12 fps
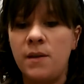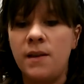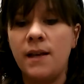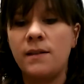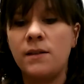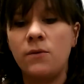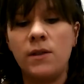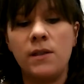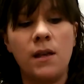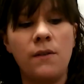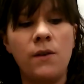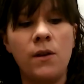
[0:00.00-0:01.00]
And that's going to
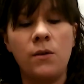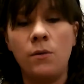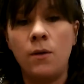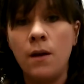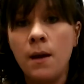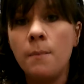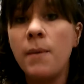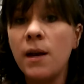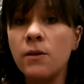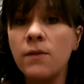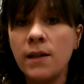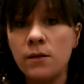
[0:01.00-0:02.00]
give you
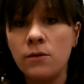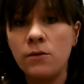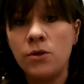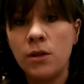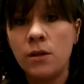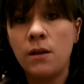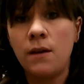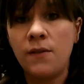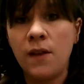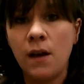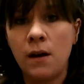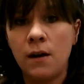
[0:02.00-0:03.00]
better resolution if
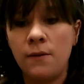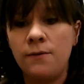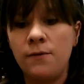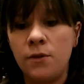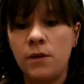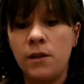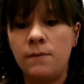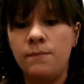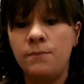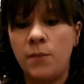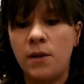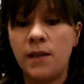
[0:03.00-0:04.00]
they are fully
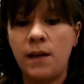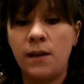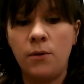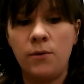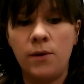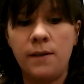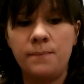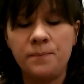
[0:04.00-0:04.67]
multi-coated.